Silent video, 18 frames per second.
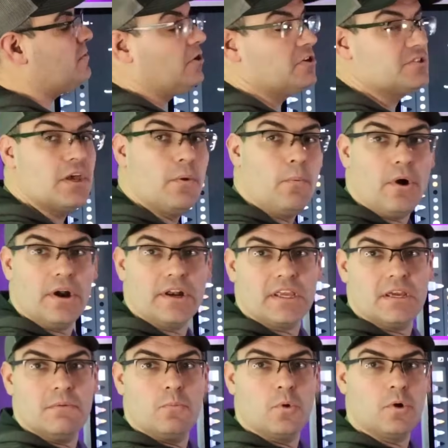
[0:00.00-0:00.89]
because they
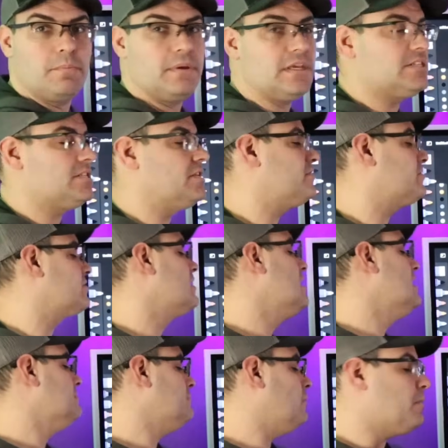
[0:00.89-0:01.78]
wanna get more business,
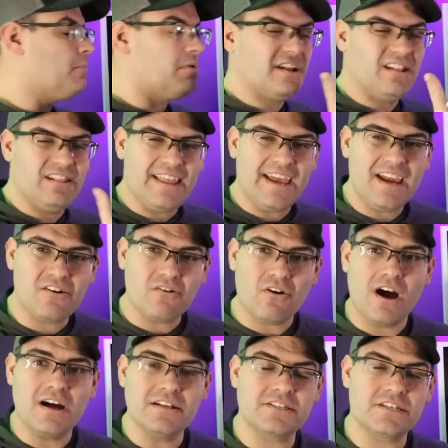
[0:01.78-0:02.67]
but we wanna
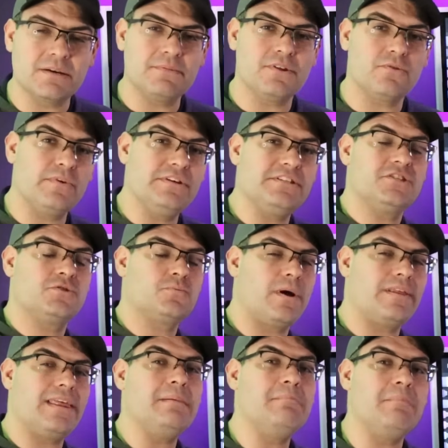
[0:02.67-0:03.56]
layer on some of the reasons
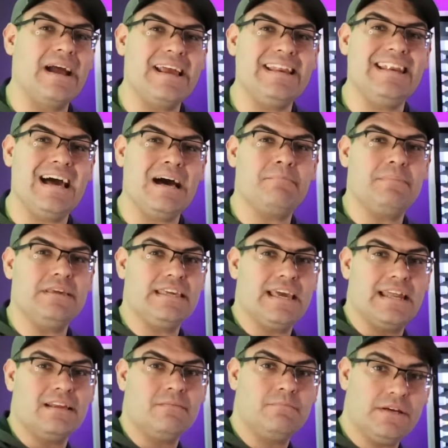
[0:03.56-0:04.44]
why they might not be
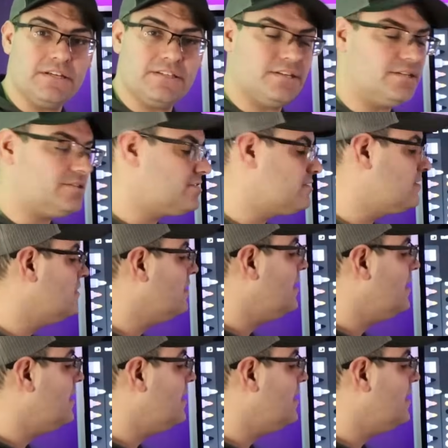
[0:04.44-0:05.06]
getting business.